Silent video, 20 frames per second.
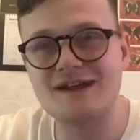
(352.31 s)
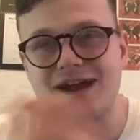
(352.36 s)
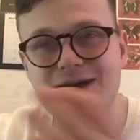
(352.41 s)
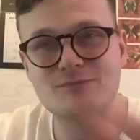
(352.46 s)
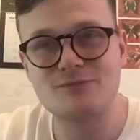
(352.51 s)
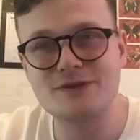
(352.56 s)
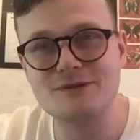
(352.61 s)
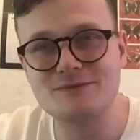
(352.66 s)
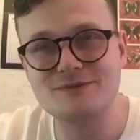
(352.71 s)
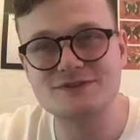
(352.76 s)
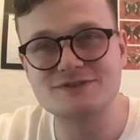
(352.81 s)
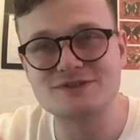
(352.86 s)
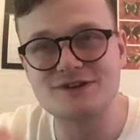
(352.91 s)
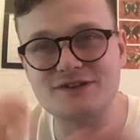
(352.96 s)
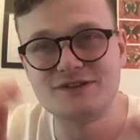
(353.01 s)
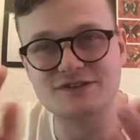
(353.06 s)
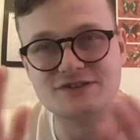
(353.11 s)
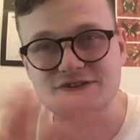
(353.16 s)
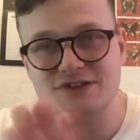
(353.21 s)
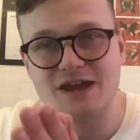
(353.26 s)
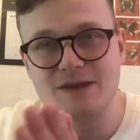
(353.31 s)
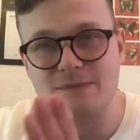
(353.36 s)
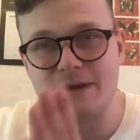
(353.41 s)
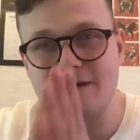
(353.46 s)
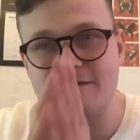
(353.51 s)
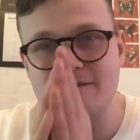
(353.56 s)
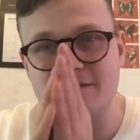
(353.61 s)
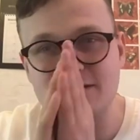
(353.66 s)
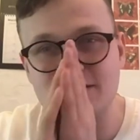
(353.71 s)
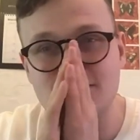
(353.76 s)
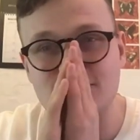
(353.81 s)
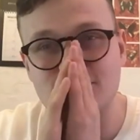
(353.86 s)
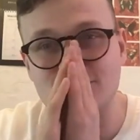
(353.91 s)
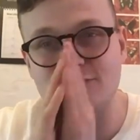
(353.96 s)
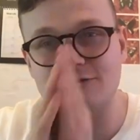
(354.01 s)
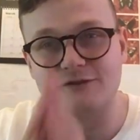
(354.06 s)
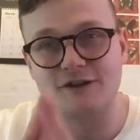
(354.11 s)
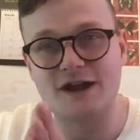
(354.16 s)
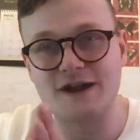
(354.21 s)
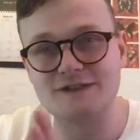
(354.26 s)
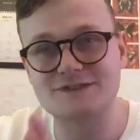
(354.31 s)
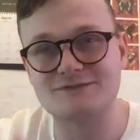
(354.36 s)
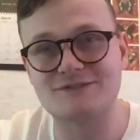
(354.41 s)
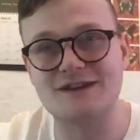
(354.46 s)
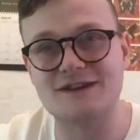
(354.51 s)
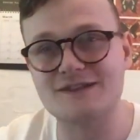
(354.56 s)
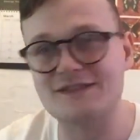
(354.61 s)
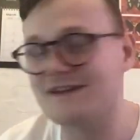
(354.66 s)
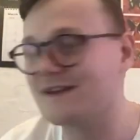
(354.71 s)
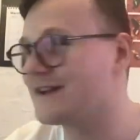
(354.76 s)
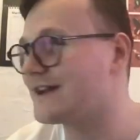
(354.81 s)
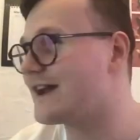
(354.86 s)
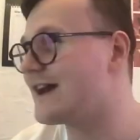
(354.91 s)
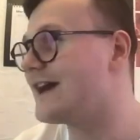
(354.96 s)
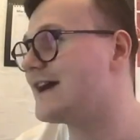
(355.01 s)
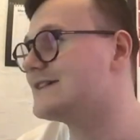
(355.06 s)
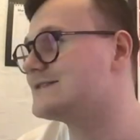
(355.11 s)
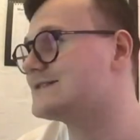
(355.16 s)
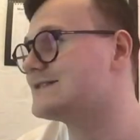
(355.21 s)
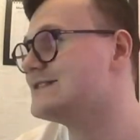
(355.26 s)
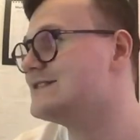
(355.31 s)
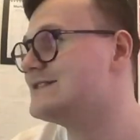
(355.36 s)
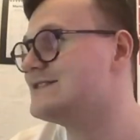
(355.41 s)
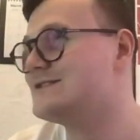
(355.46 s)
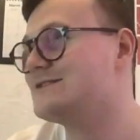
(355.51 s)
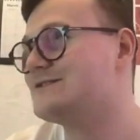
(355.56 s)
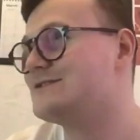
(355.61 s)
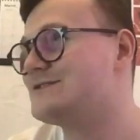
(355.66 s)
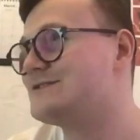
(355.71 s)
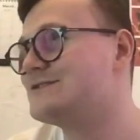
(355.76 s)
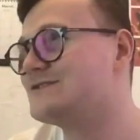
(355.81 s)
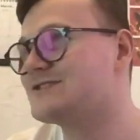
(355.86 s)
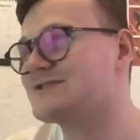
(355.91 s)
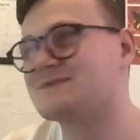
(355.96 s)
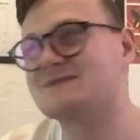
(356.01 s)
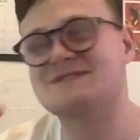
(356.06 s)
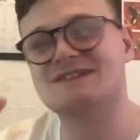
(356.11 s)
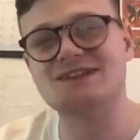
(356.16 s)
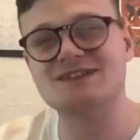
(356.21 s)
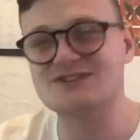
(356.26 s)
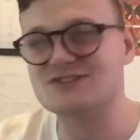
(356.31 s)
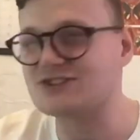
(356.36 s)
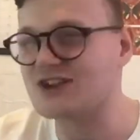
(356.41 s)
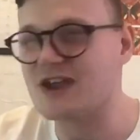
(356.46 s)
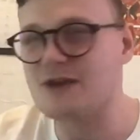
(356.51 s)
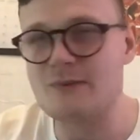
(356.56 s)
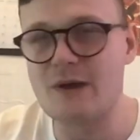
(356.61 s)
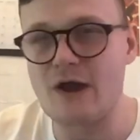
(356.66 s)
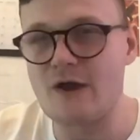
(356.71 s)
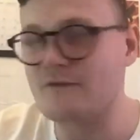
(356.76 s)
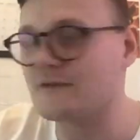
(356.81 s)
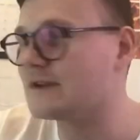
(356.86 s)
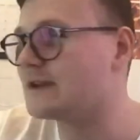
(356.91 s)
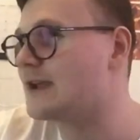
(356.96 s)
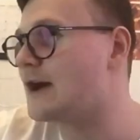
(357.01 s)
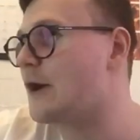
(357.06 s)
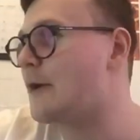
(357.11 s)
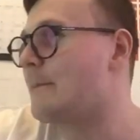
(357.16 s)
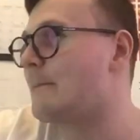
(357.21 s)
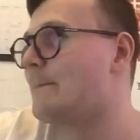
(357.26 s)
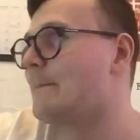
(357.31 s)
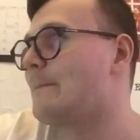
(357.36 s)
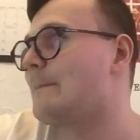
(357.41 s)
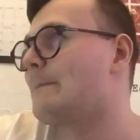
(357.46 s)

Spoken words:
I pretty much got the J Balvin correct right there, guys. 100% J Balvin now.